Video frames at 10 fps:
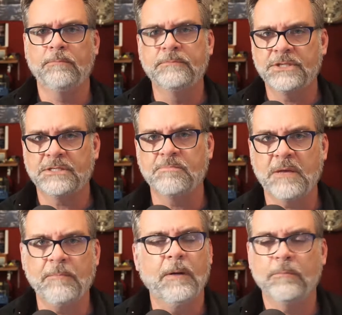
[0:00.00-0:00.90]
just
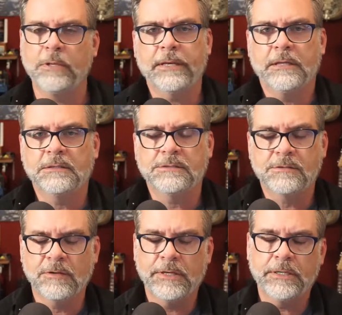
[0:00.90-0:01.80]
me mumbling at the
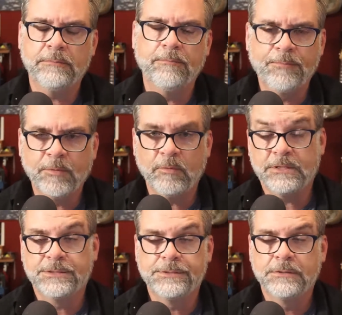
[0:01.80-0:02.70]
screen,
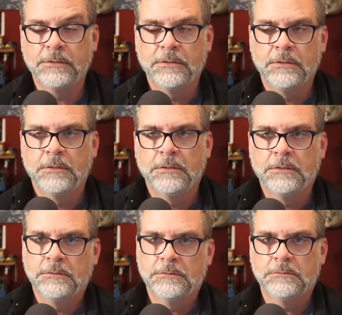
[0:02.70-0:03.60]
which
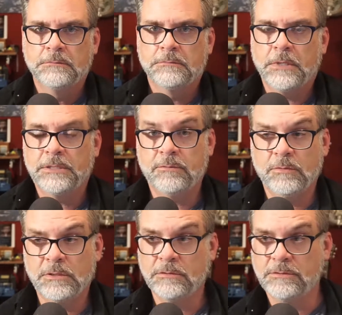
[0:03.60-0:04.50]
I do a
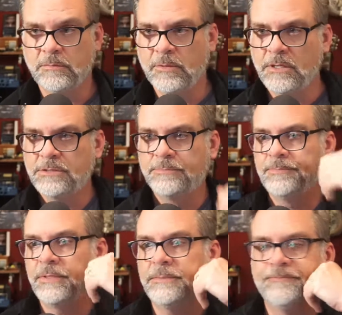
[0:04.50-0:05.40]
little too much.
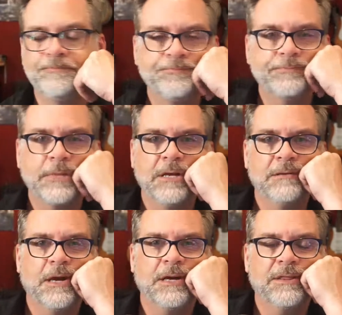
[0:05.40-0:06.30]
But
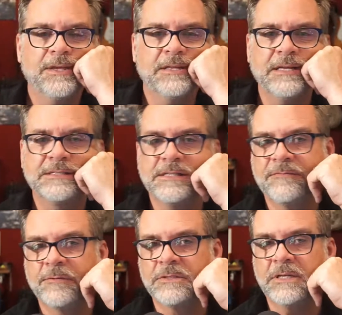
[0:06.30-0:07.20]
I think that's it
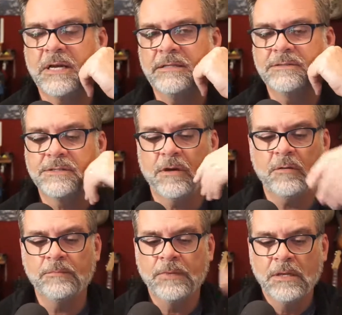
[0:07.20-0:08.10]
for tonight.
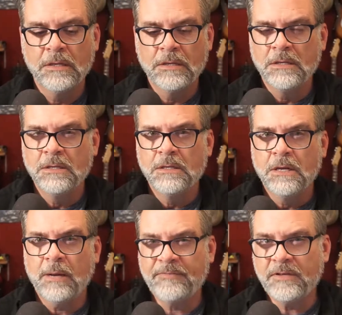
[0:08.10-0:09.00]
So
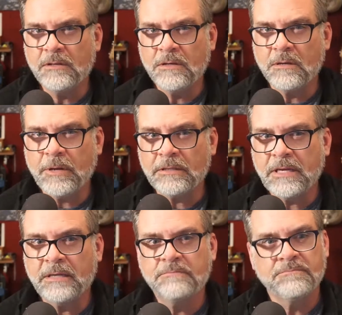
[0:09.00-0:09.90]
I'm feeling good about
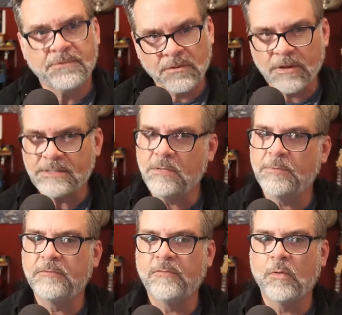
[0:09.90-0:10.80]
that. Progress the
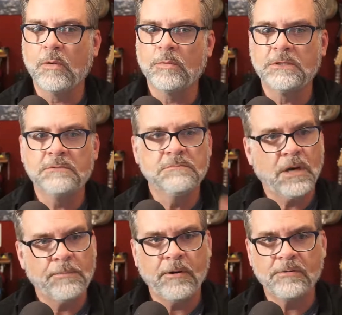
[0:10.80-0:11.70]
book forward.
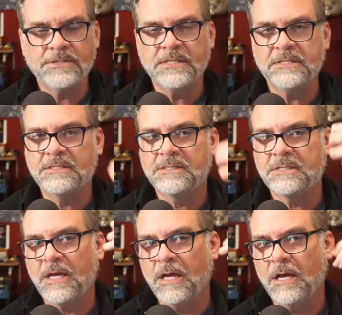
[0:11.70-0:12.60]
I'll post this.
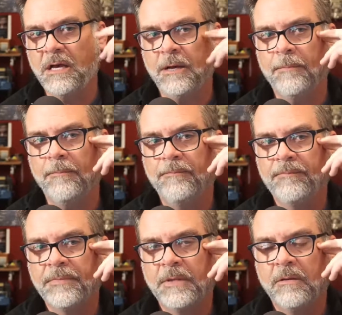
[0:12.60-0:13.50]
One
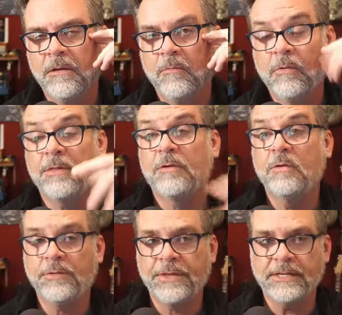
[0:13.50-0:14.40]
of the
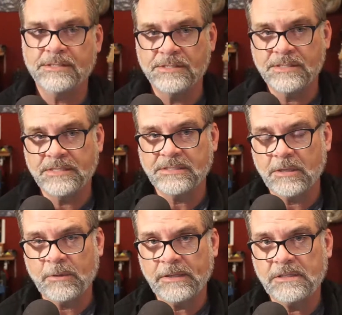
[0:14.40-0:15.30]
cool things is, as I
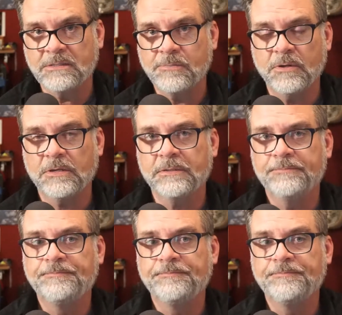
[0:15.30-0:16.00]
write this book,